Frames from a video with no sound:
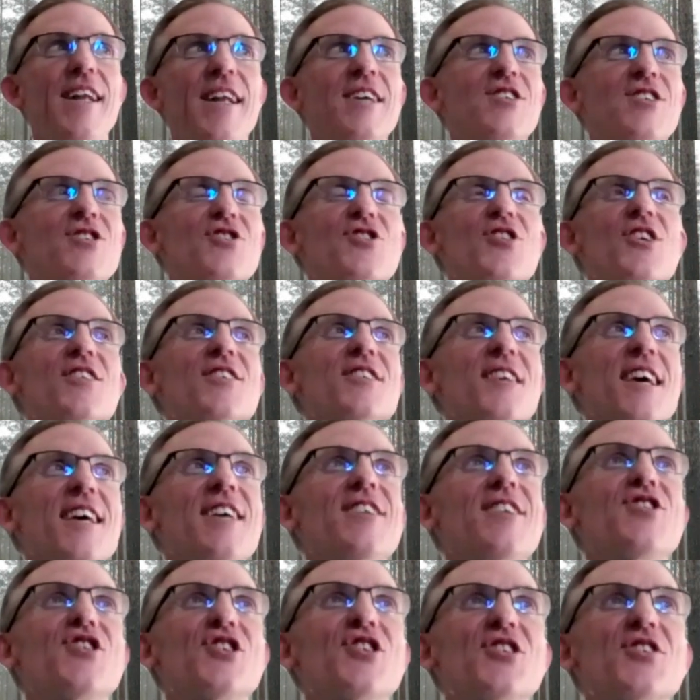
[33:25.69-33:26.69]
it
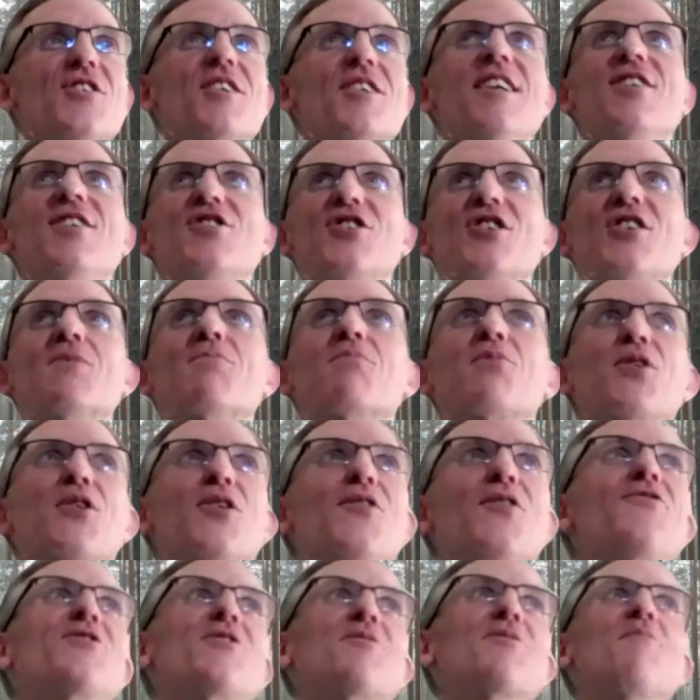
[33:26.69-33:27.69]
just
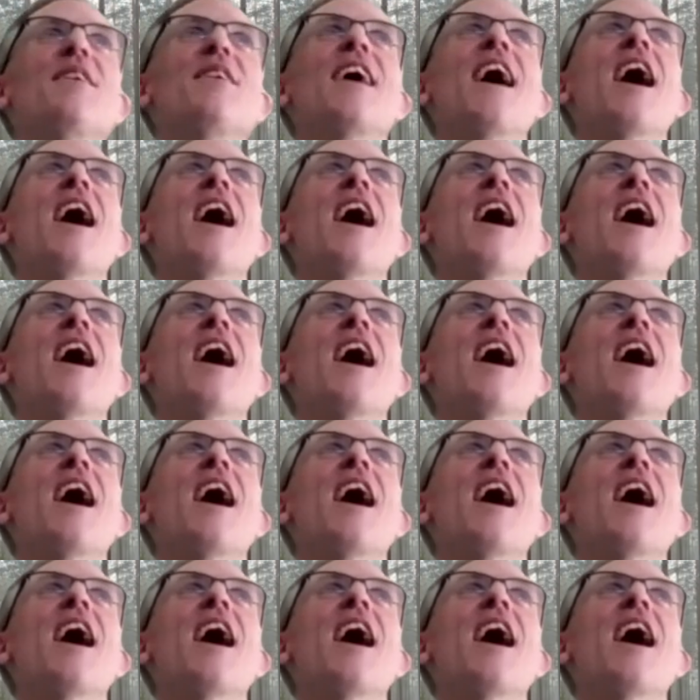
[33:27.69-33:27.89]
proves to me